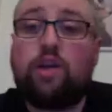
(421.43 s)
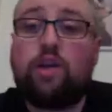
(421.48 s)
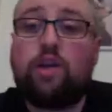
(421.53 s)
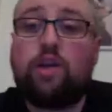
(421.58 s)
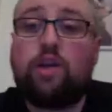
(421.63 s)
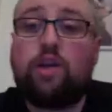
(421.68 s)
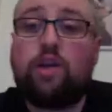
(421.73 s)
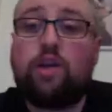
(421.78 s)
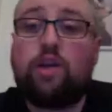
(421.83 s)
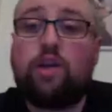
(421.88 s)

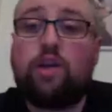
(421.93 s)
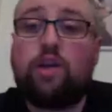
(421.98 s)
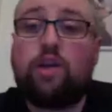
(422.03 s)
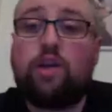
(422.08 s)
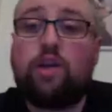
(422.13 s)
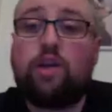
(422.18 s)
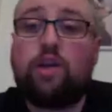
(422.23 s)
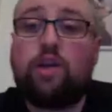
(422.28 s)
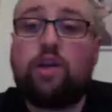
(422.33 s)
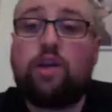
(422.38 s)
Women's
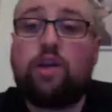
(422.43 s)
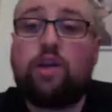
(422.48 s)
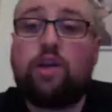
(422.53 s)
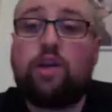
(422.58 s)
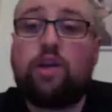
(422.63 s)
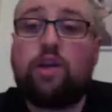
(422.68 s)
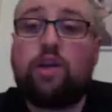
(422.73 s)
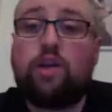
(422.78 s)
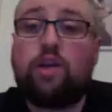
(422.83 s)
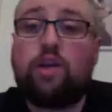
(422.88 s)
strawweight
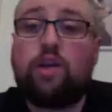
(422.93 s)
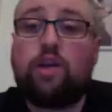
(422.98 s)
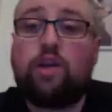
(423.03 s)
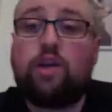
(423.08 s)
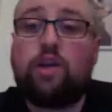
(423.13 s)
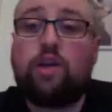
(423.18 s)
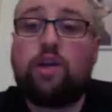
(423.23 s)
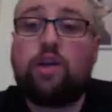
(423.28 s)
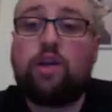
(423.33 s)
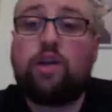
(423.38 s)
division.
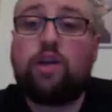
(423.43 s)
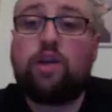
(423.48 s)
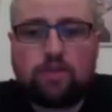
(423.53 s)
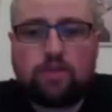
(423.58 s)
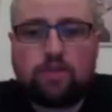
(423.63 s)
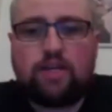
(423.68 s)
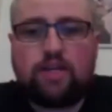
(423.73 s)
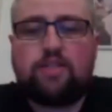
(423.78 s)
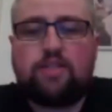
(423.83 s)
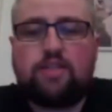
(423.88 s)
Alex
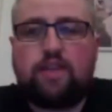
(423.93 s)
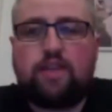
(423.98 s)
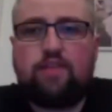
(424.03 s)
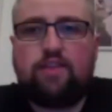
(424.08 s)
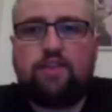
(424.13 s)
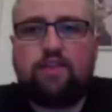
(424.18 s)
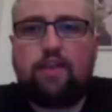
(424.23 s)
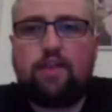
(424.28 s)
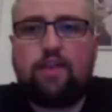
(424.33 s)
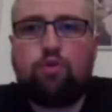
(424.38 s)
Chambers against
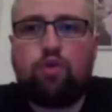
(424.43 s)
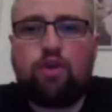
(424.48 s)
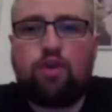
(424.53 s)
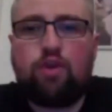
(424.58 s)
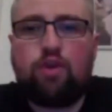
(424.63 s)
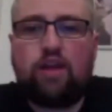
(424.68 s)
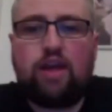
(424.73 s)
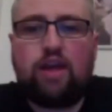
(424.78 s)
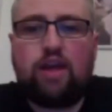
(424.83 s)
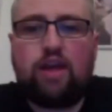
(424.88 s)
the debut
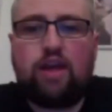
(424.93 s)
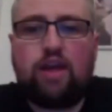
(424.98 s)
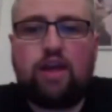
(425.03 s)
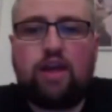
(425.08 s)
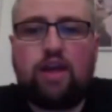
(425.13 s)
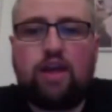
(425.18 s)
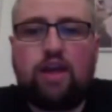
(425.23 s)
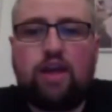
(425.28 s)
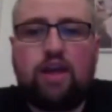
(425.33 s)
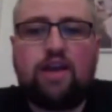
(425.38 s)

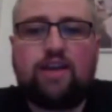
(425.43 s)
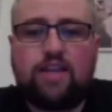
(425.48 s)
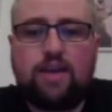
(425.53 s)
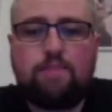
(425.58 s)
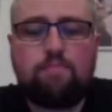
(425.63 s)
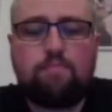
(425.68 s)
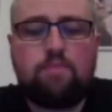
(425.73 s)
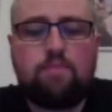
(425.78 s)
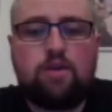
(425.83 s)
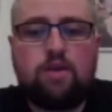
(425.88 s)
in
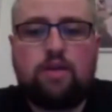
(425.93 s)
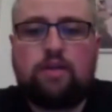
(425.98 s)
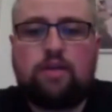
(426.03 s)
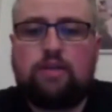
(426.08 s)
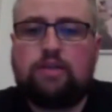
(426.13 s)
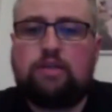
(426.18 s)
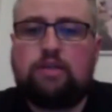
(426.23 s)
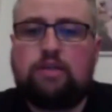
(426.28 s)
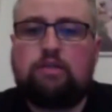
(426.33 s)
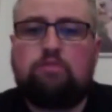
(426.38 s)
Nadia
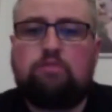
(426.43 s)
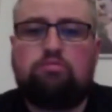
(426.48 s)
Kassem.